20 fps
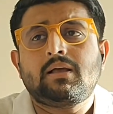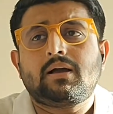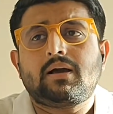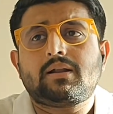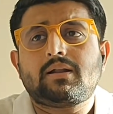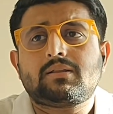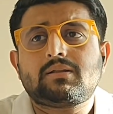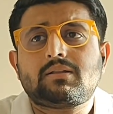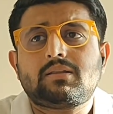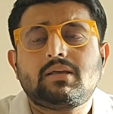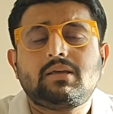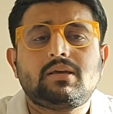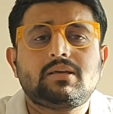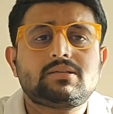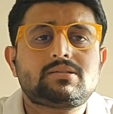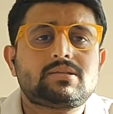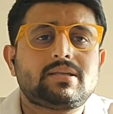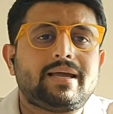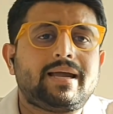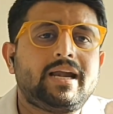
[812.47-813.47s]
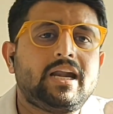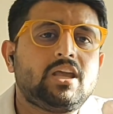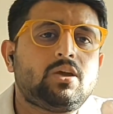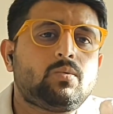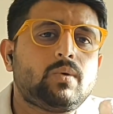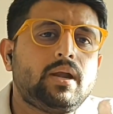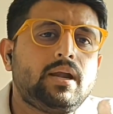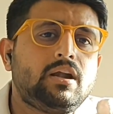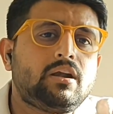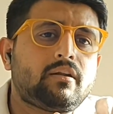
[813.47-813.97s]
Another thing is
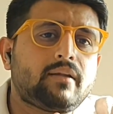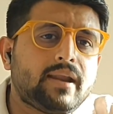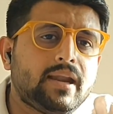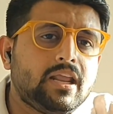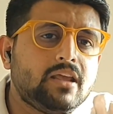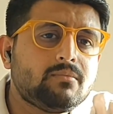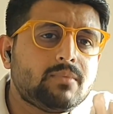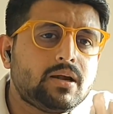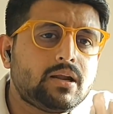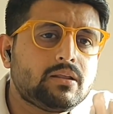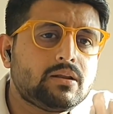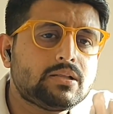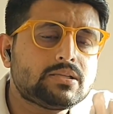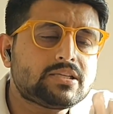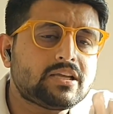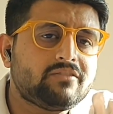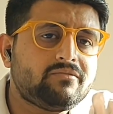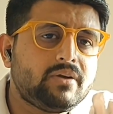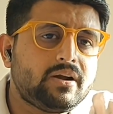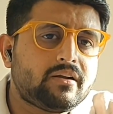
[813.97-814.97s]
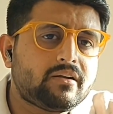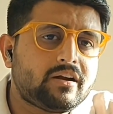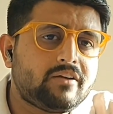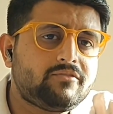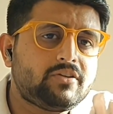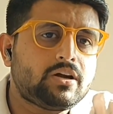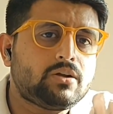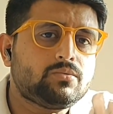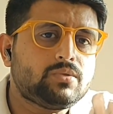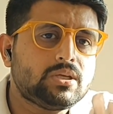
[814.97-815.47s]
adequate training materials have been
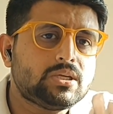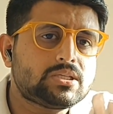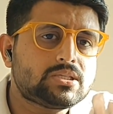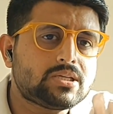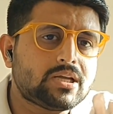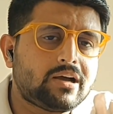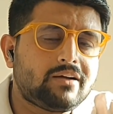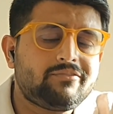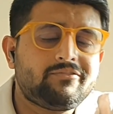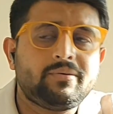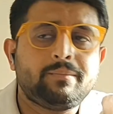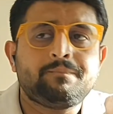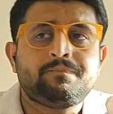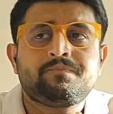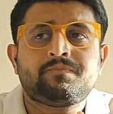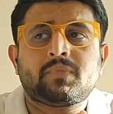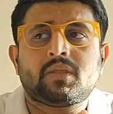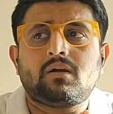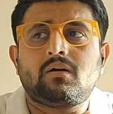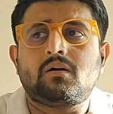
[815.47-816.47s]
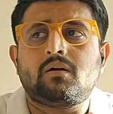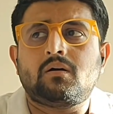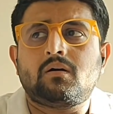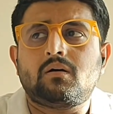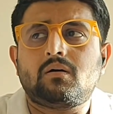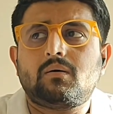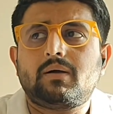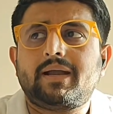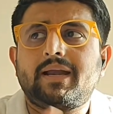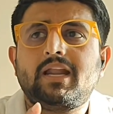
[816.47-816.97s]
drafted to the staff.
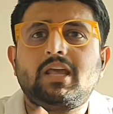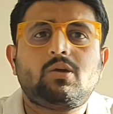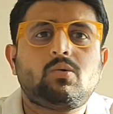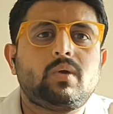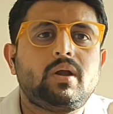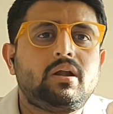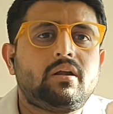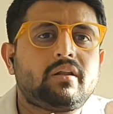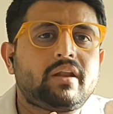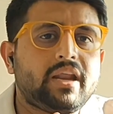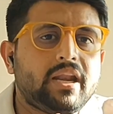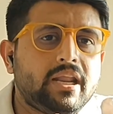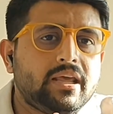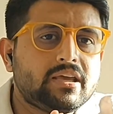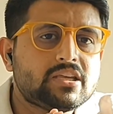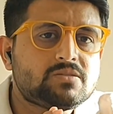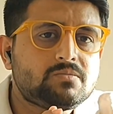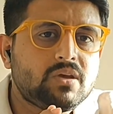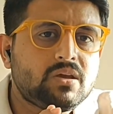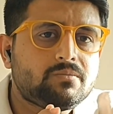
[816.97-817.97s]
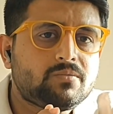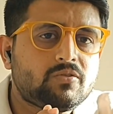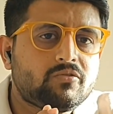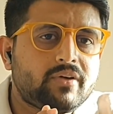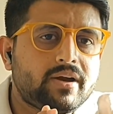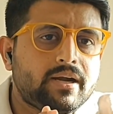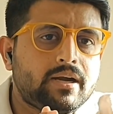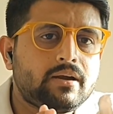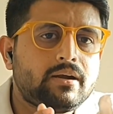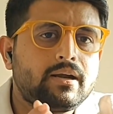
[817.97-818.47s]
Adequate training is being
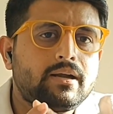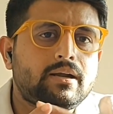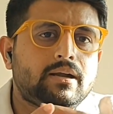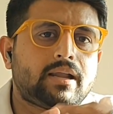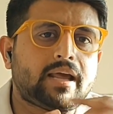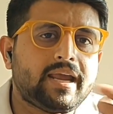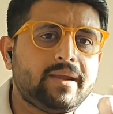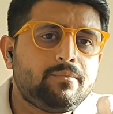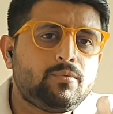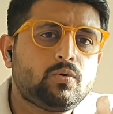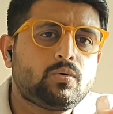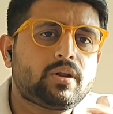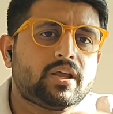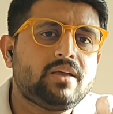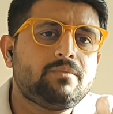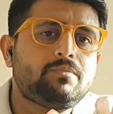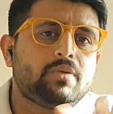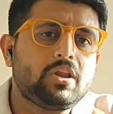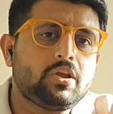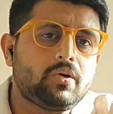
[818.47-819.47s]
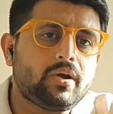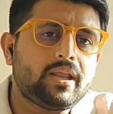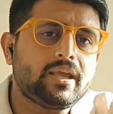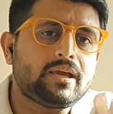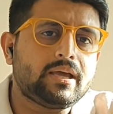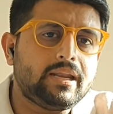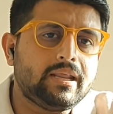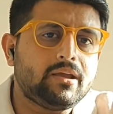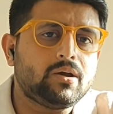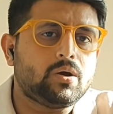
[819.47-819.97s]
provided at time to time
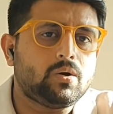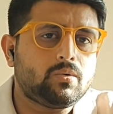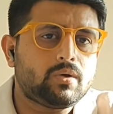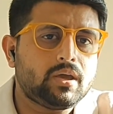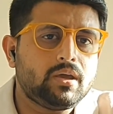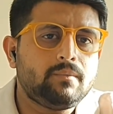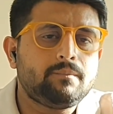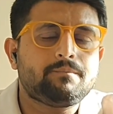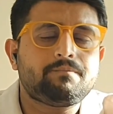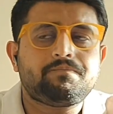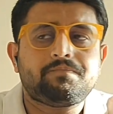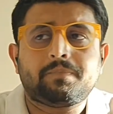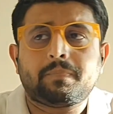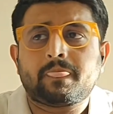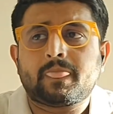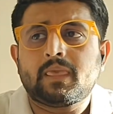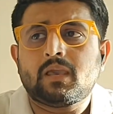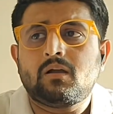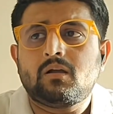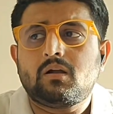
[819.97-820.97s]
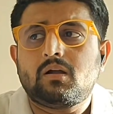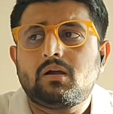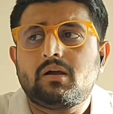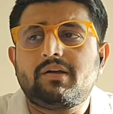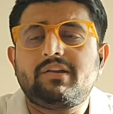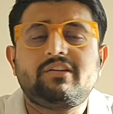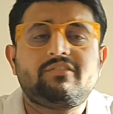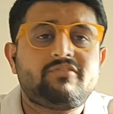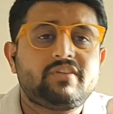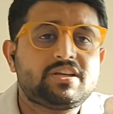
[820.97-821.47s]
periodically. Okay,
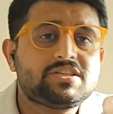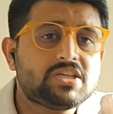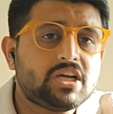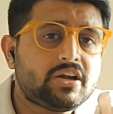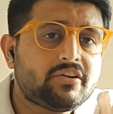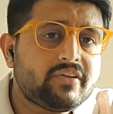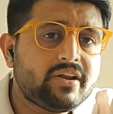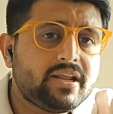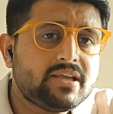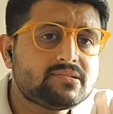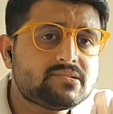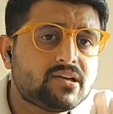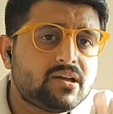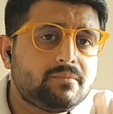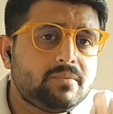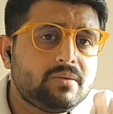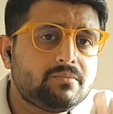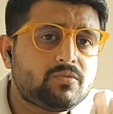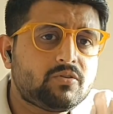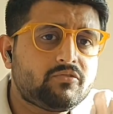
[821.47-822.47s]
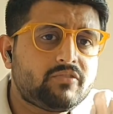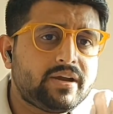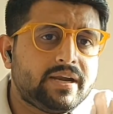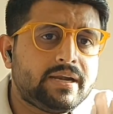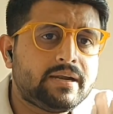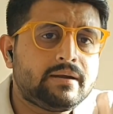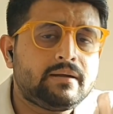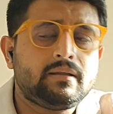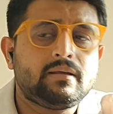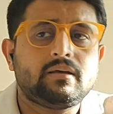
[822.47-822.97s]
refresher trainings are being
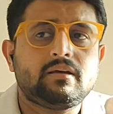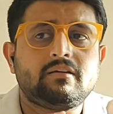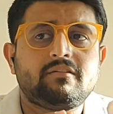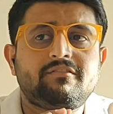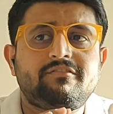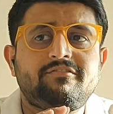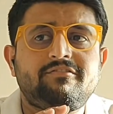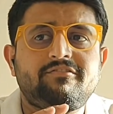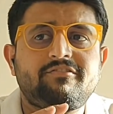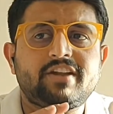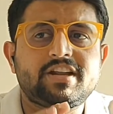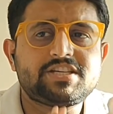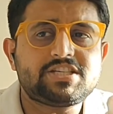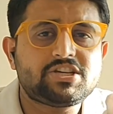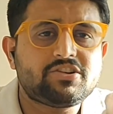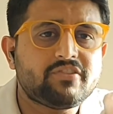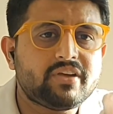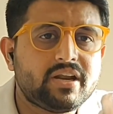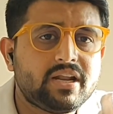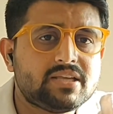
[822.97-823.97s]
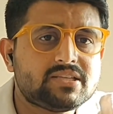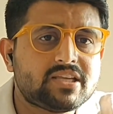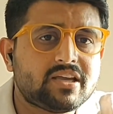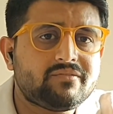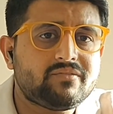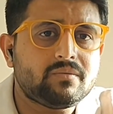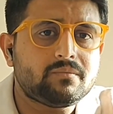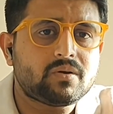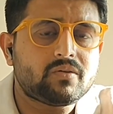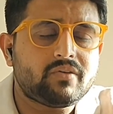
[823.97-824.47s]
provided, fresh trainings
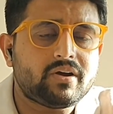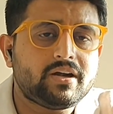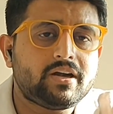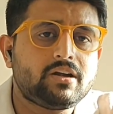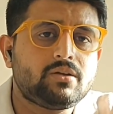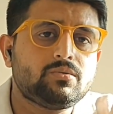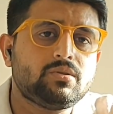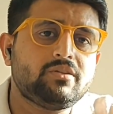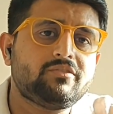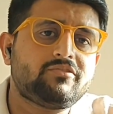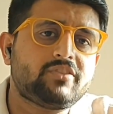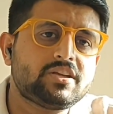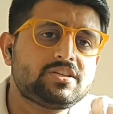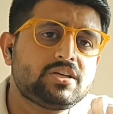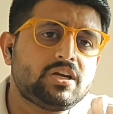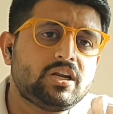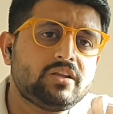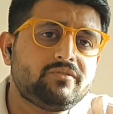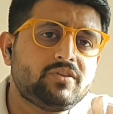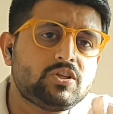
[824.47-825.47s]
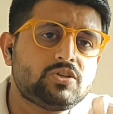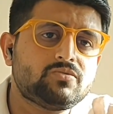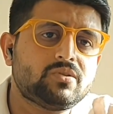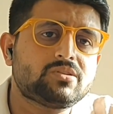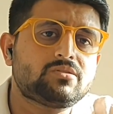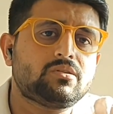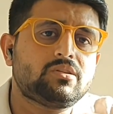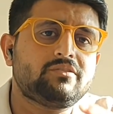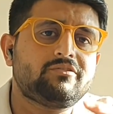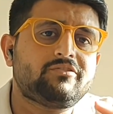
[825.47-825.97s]
have been provided to the fresh
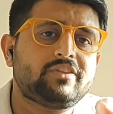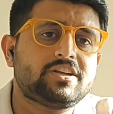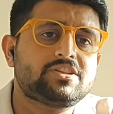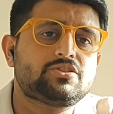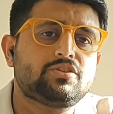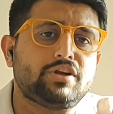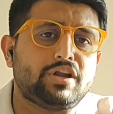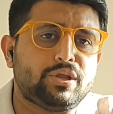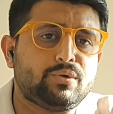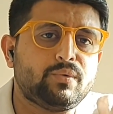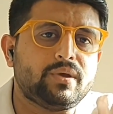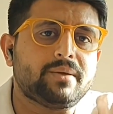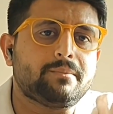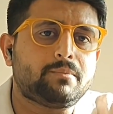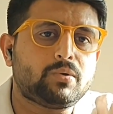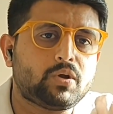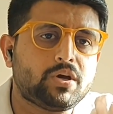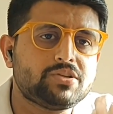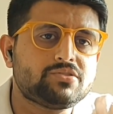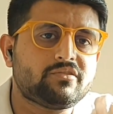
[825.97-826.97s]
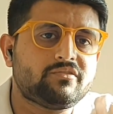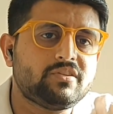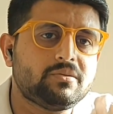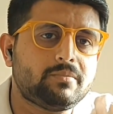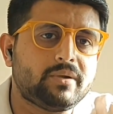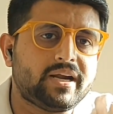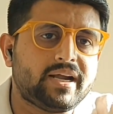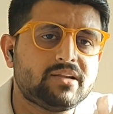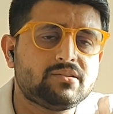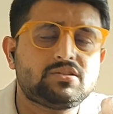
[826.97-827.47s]
individuals or the fresh new employees of the
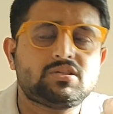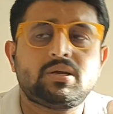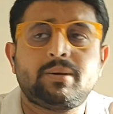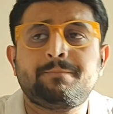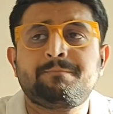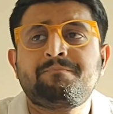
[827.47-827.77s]
branch.